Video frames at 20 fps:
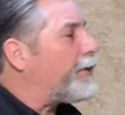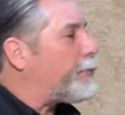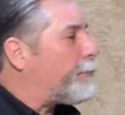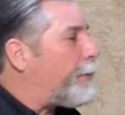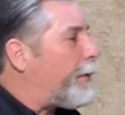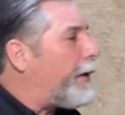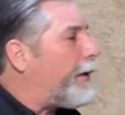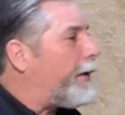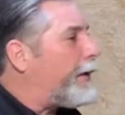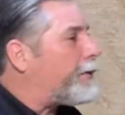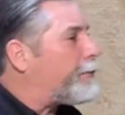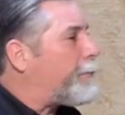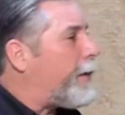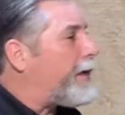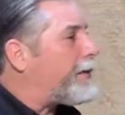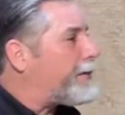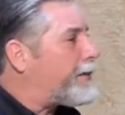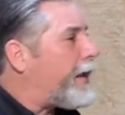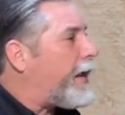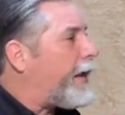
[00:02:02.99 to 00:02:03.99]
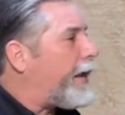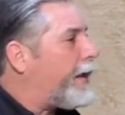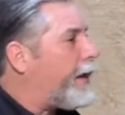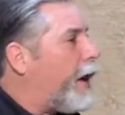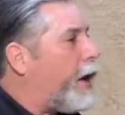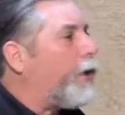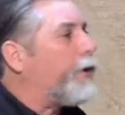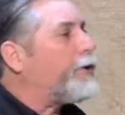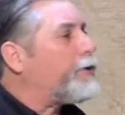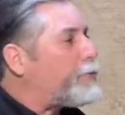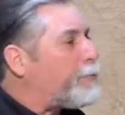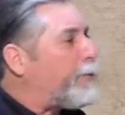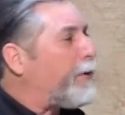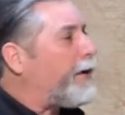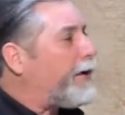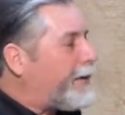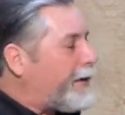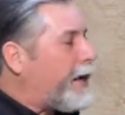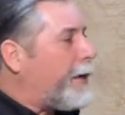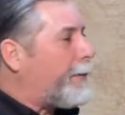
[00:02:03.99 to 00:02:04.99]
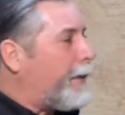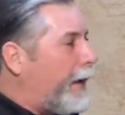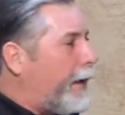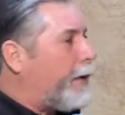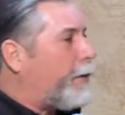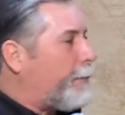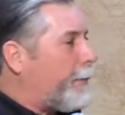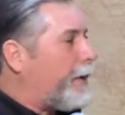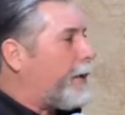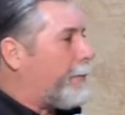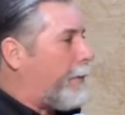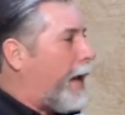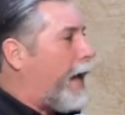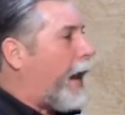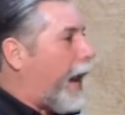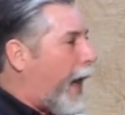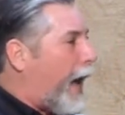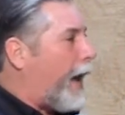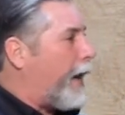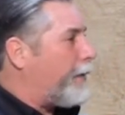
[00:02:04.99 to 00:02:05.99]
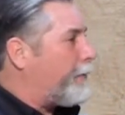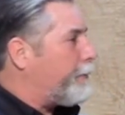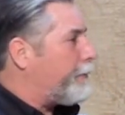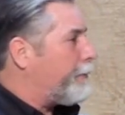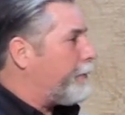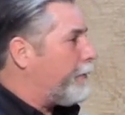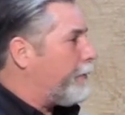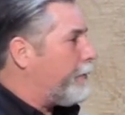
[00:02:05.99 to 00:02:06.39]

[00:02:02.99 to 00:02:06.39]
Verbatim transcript: experience by saying, Holy Spirit, come and help me in my life.